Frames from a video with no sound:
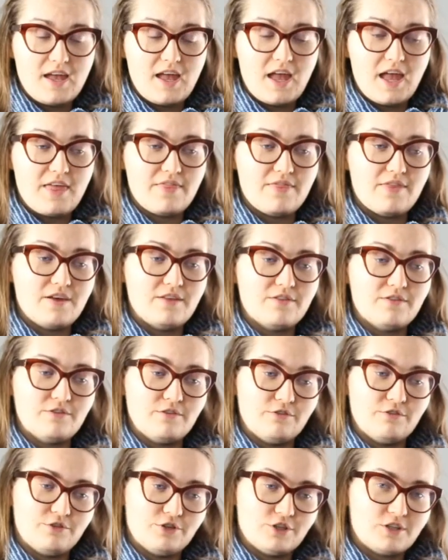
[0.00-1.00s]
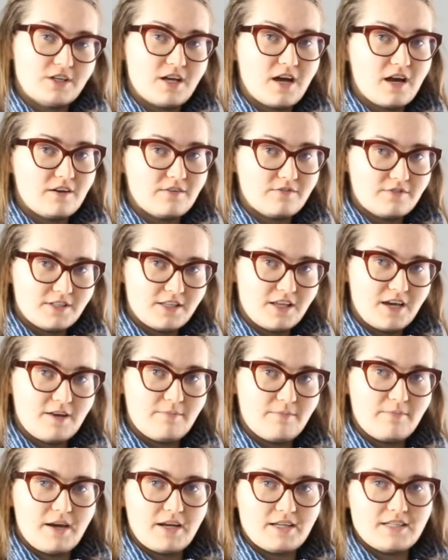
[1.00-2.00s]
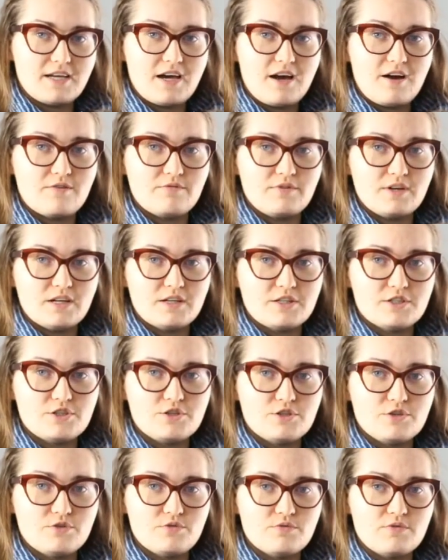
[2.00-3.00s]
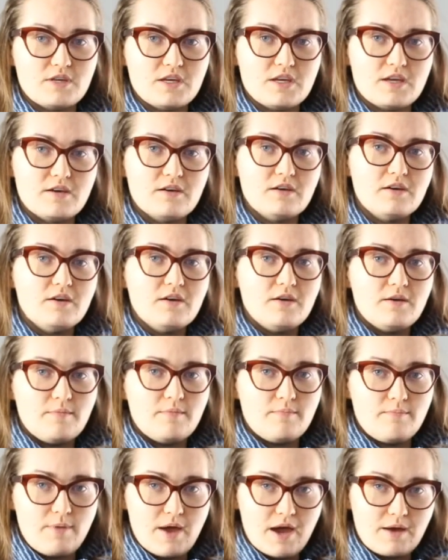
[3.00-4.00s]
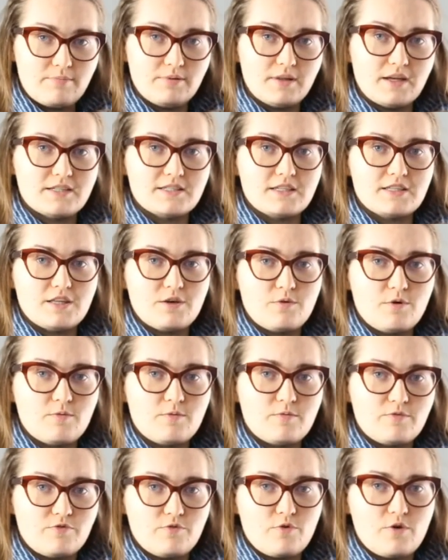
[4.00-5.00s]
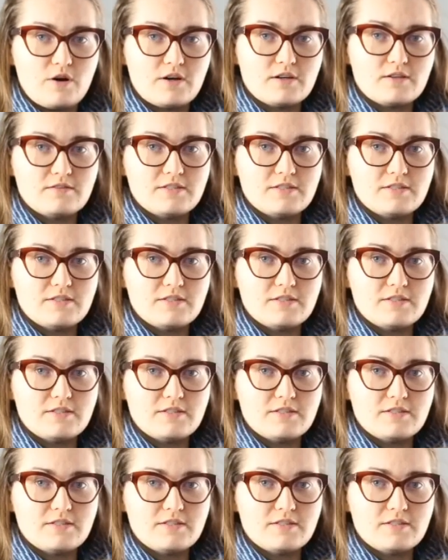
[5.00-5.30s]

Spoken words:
and then they'll just kind of slide back down into the bad place that they were before